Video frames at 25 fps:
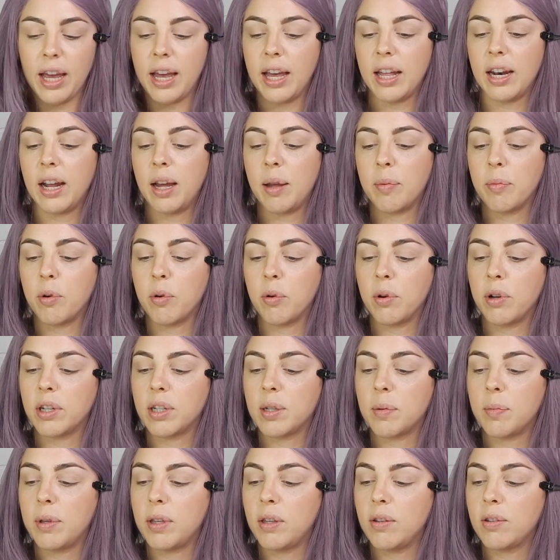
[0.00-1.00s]
and I'm going
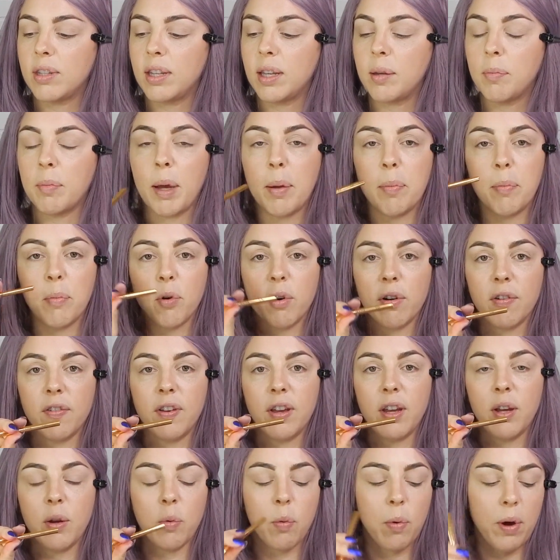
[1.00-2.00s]
to be using my
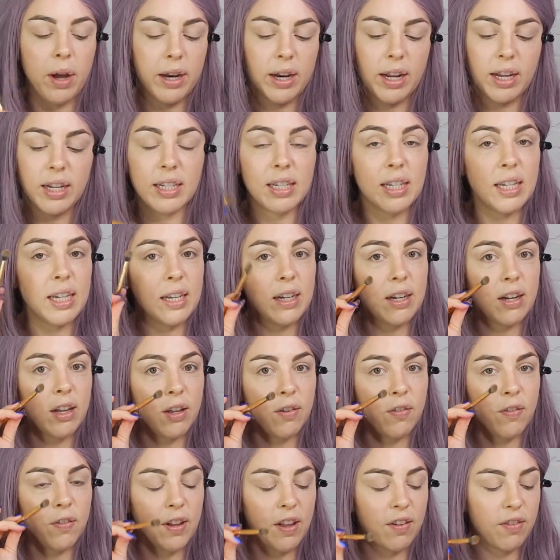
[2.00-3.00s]
Morphe Y19
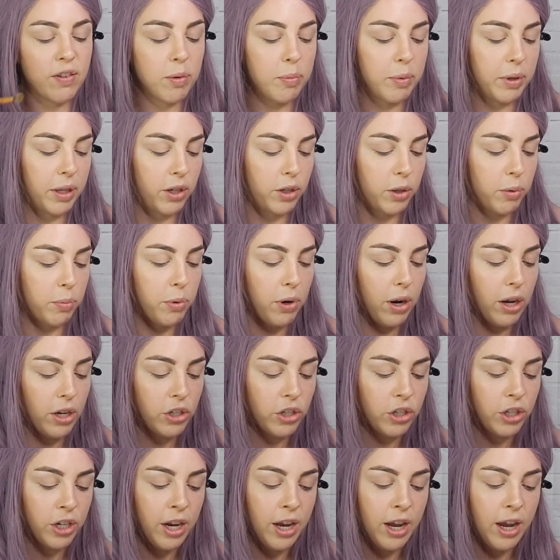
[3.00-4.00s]
Fluffy Blender
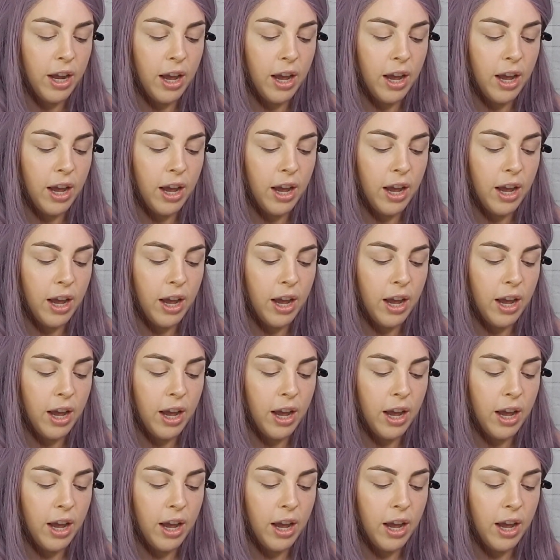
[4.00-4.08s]
brush.